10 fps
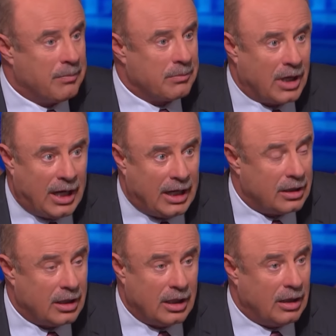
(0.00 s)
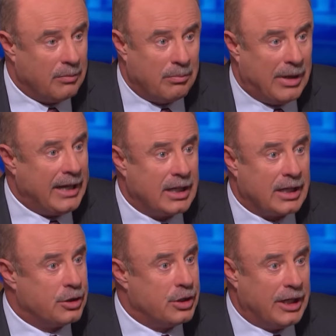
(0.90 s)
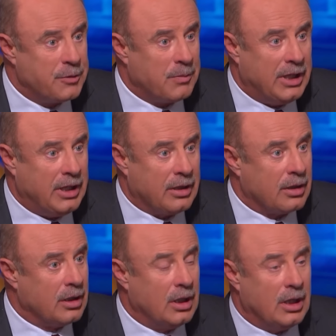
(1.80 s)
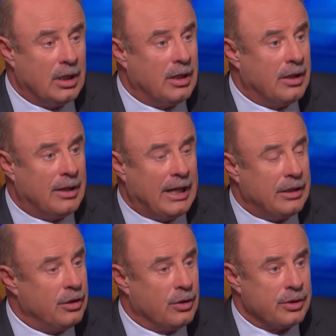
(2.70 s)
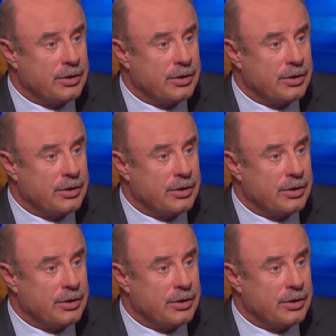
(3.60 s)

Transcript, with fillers: am not making a judgment here that your